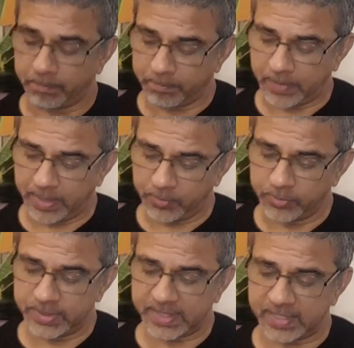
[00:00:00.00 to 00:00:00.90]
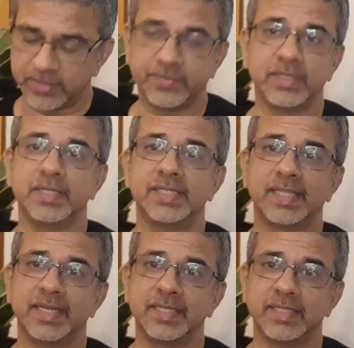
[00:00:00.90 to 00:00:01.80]
my own sense of it is
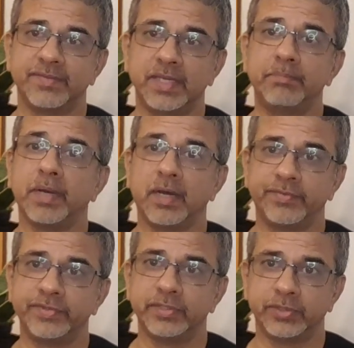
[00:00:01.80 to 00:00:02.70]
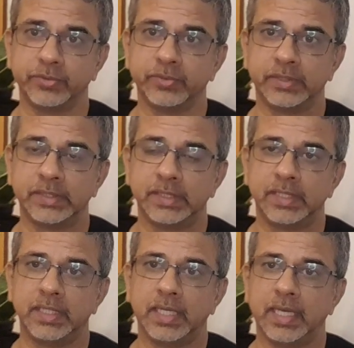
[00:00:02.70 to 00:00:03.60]
that it's a very powerful tool,
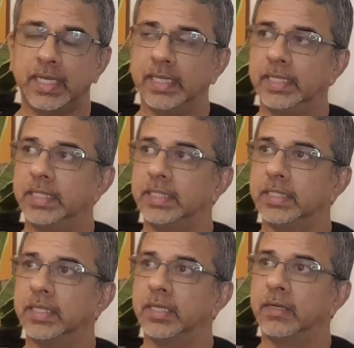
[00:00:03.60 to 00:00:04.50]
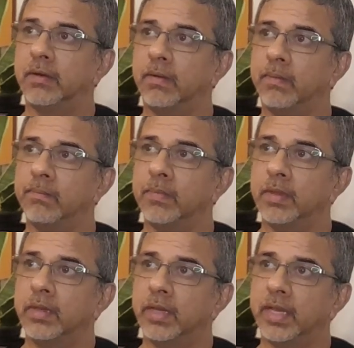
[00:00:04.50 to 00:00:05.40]
and
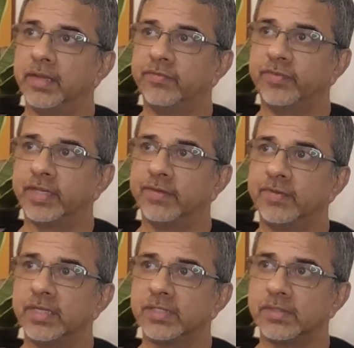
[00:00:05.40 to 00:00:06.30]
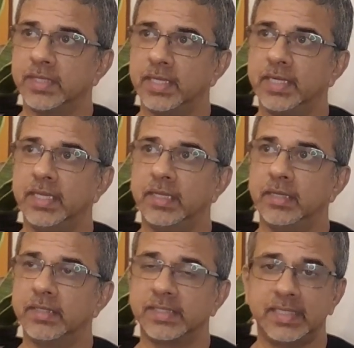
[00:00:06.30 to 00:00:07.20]
forgiveness,
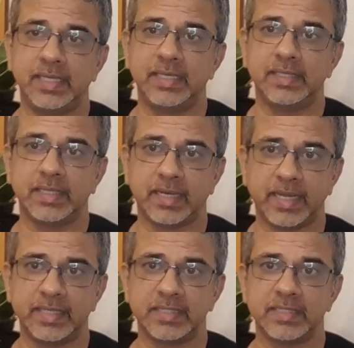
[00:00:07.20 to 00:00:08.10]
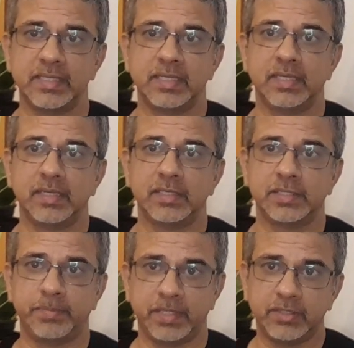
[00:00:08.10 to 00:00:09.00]
really seen in the right
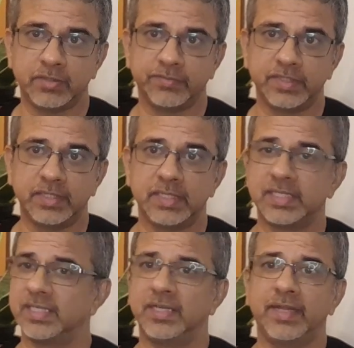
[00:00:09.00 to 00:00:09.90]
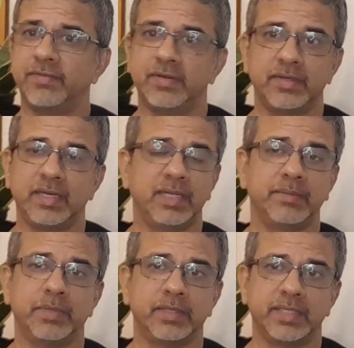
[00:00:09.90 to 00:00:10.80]
spirit of it, is never really
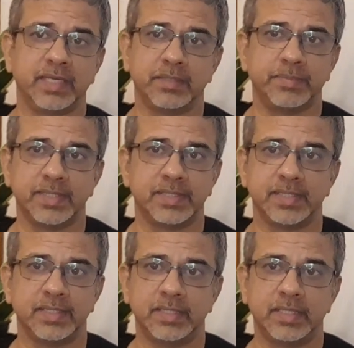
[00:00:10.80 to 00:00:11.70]
about the other person.